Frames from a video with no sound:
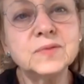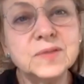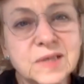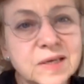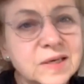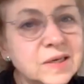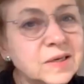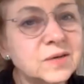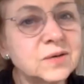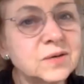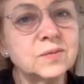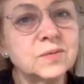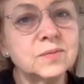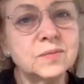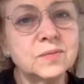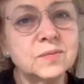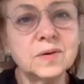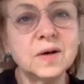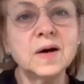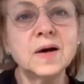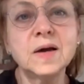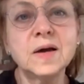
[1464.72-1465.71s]
continue.
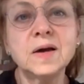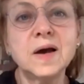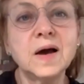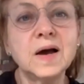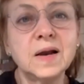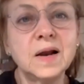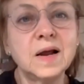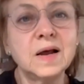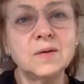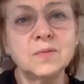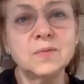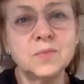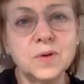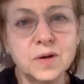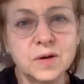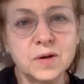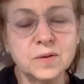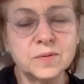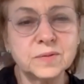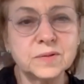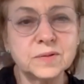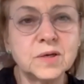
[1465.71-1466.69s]
I, I, I,
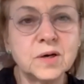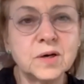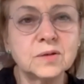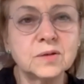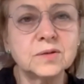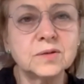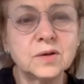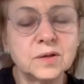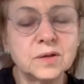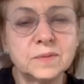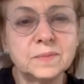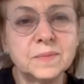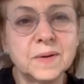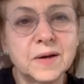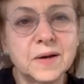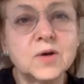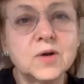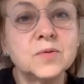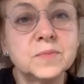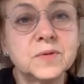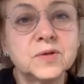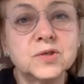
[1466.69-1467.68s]
work with gold only by
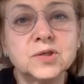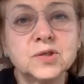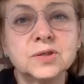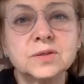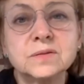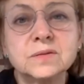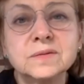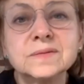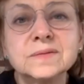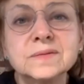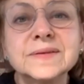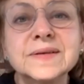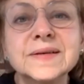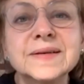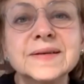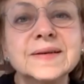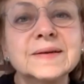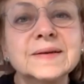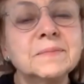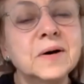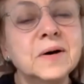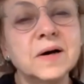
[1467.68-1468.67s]
commission,
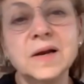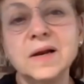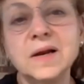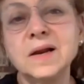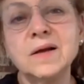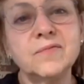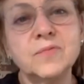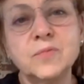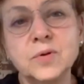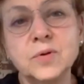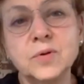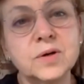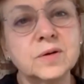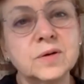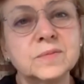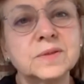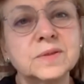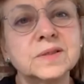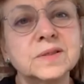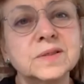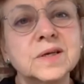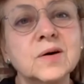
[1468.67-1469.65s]
but I love working
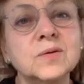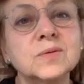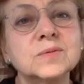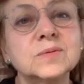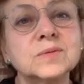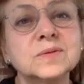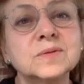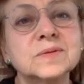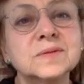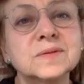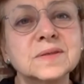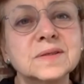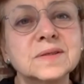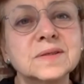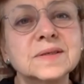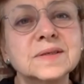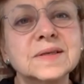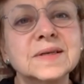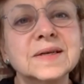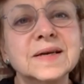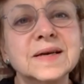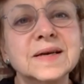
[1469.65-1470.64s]
with gold
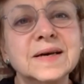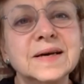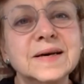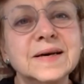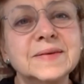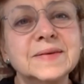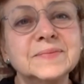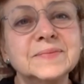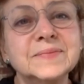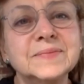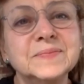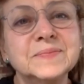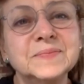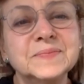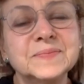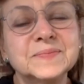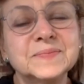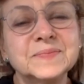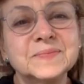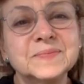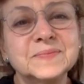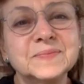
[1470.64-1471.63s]
um,
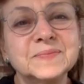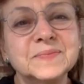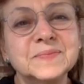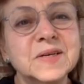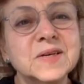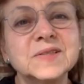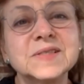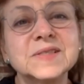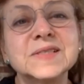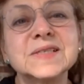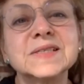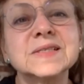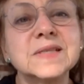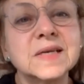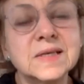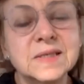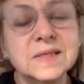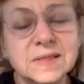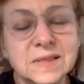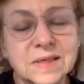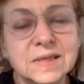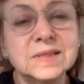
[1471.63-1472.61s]
because it's,
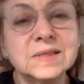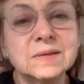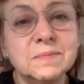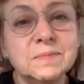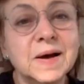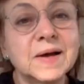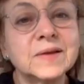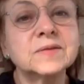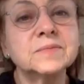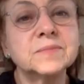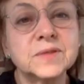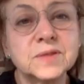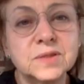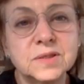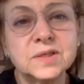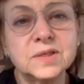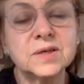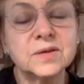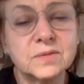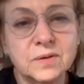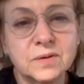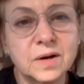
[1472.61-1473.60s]
it's, it's about the
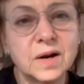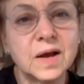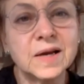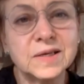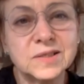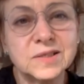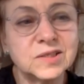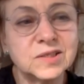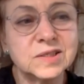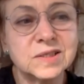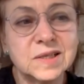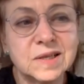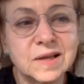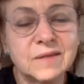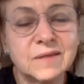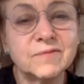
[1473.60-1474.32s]
material. I just love